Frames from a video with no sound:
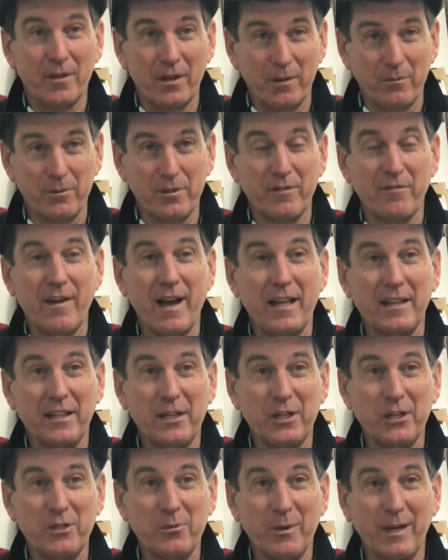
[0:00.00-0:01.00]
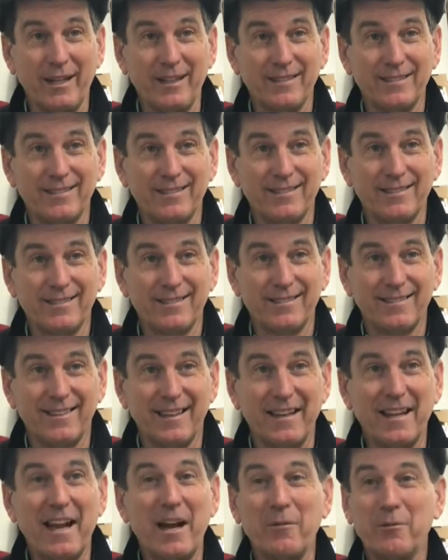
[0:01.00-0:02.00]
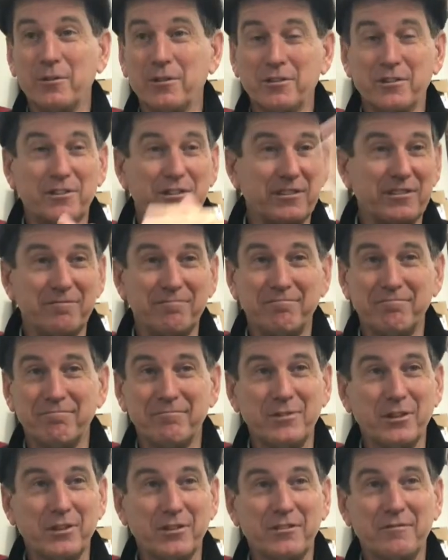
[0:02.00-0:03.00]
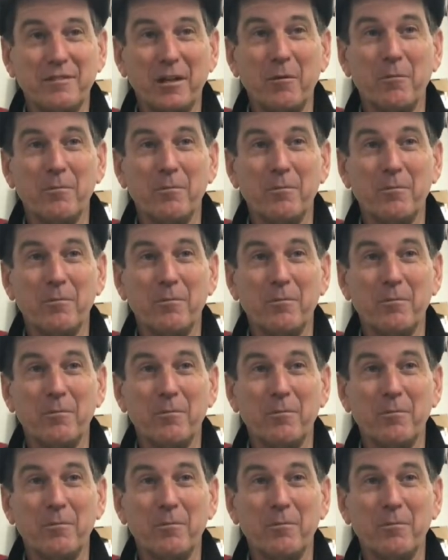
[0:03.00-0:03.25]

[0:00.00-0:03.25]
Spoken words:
That was the Fat Lady Swings. And that was just,